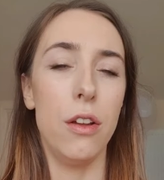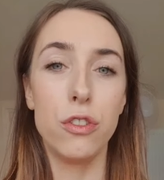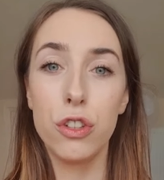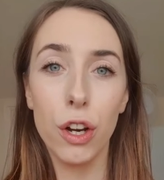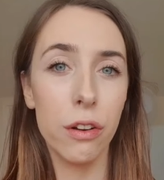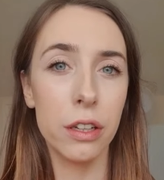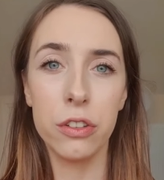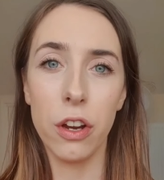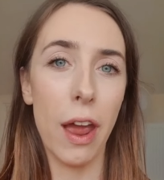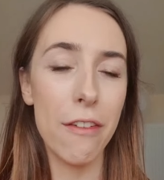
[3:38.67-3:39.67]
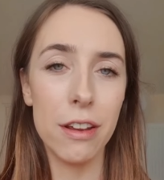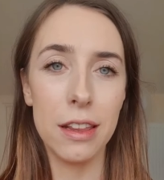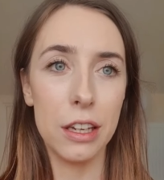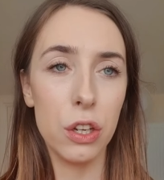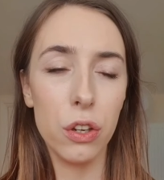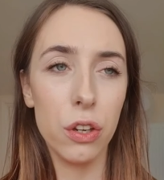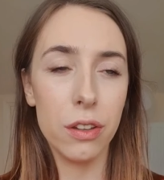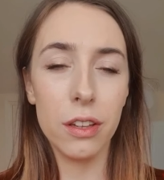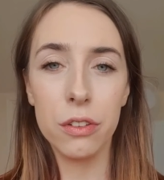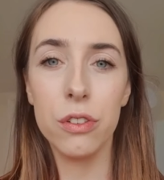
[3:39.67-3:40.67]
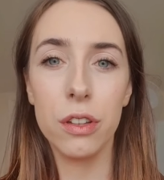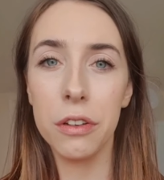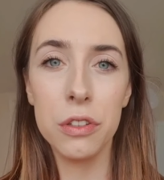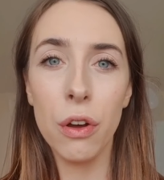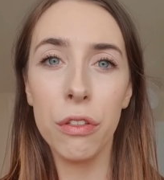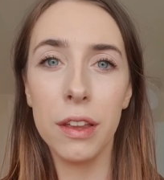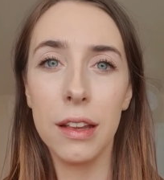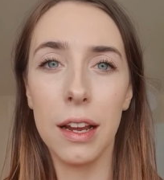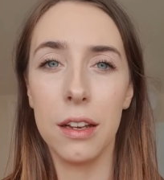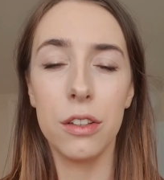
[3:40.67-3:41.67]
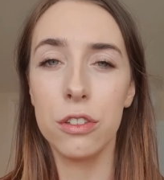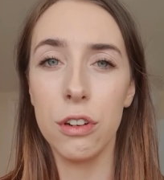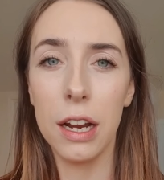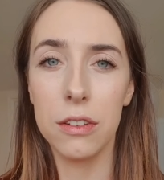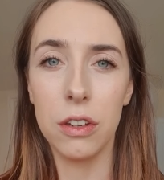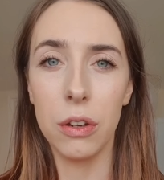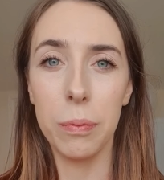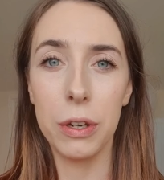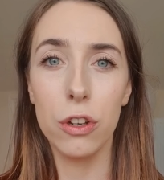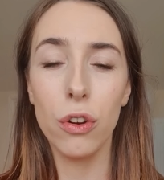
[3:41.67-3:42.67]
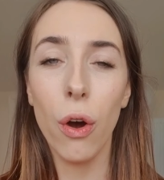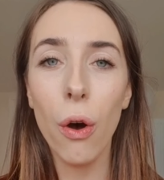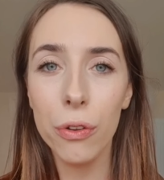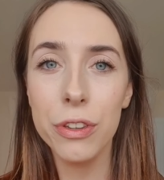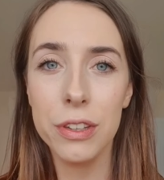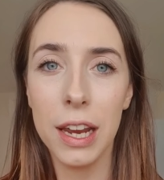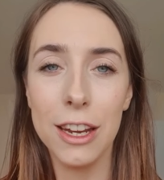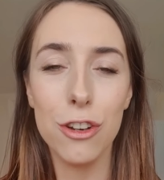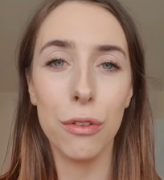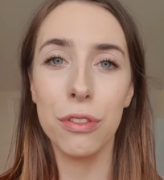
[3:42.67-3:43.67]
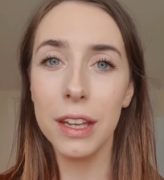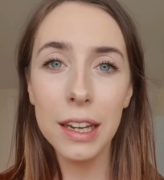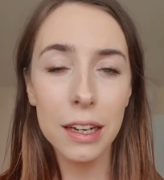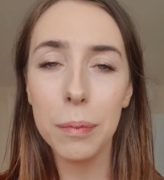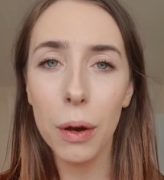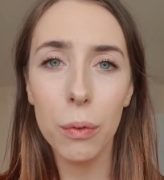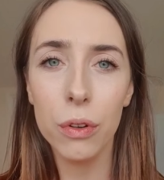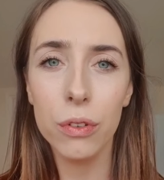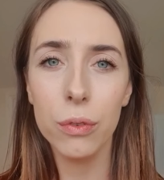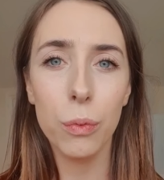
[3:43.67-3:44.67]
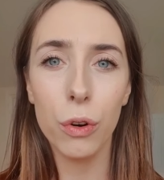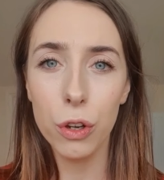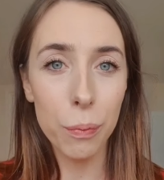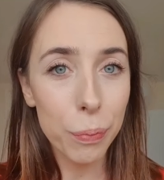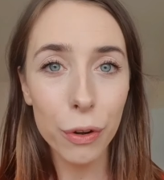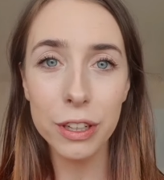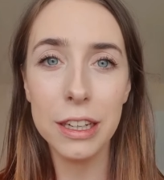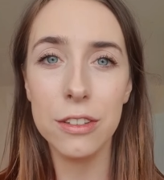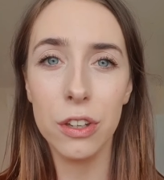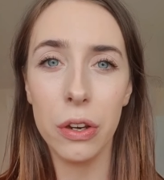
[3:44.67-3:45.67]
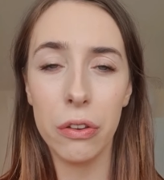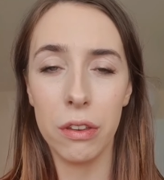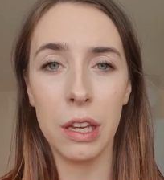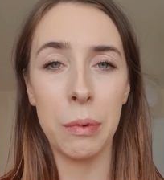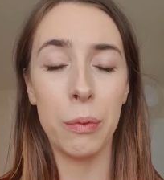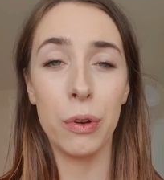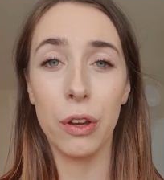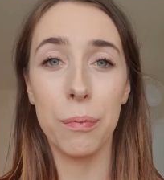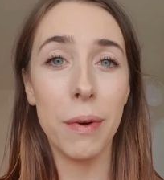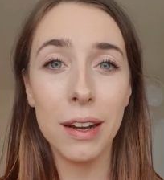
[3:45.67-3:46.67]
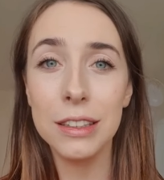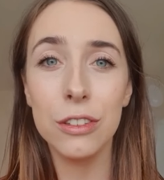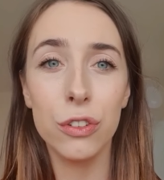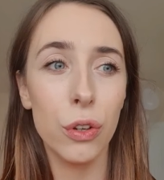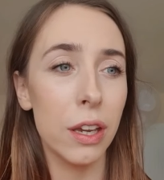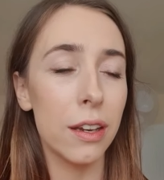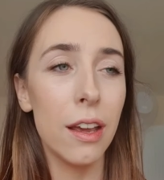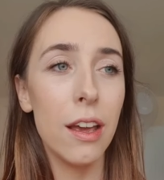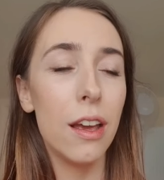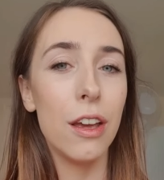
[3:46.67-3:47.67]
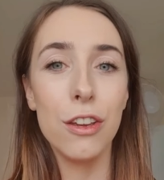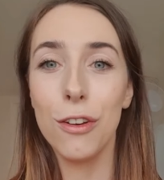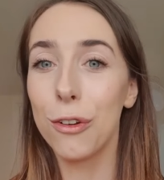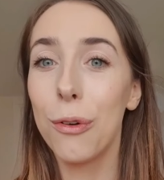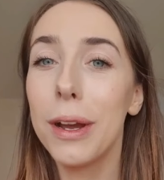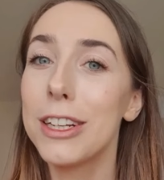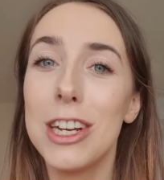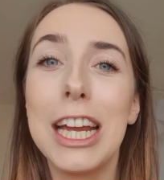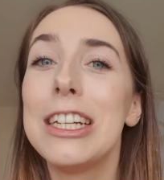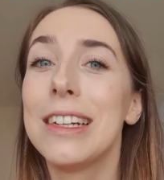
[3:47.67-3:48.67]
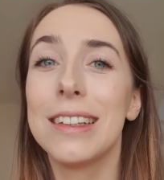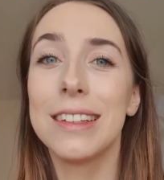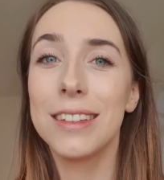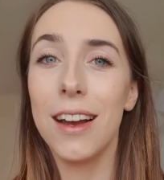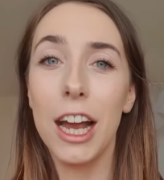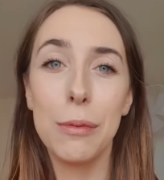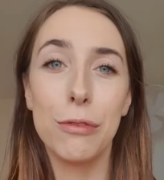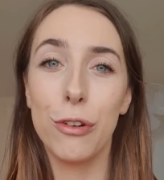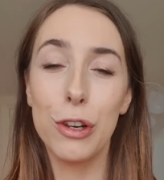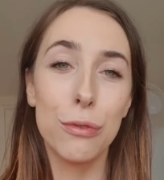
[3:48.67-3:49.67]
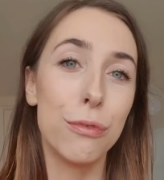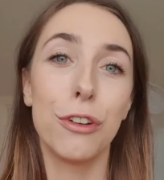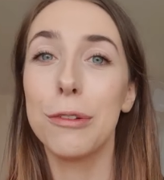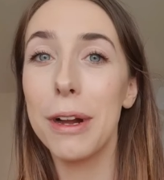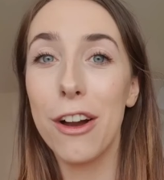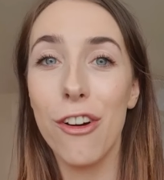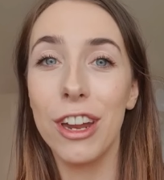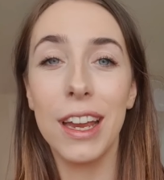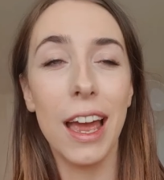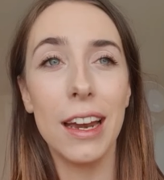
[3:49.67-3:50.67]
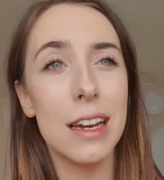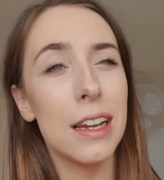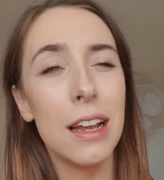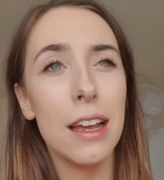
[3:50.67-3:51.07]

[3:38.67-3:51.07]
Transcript: during the show, everything, there's nothing that can distract you because you're on stage, you're thinking about what your body is doing, you think about what your mind is doing, you're quick changing at the side before you're running back on again,